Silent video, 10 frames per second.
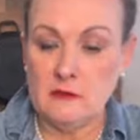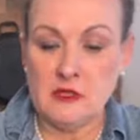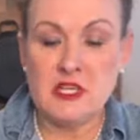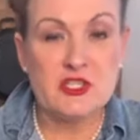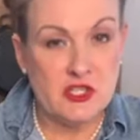
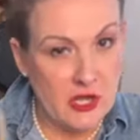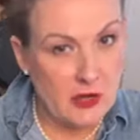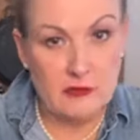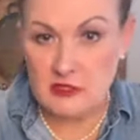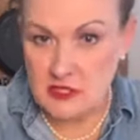because you
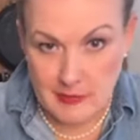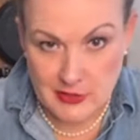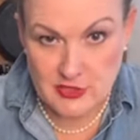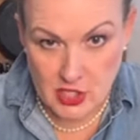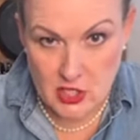know you're
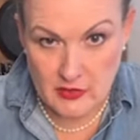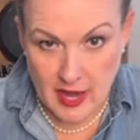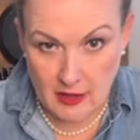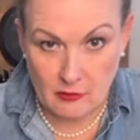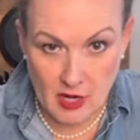supposed to do
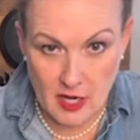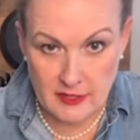that, right?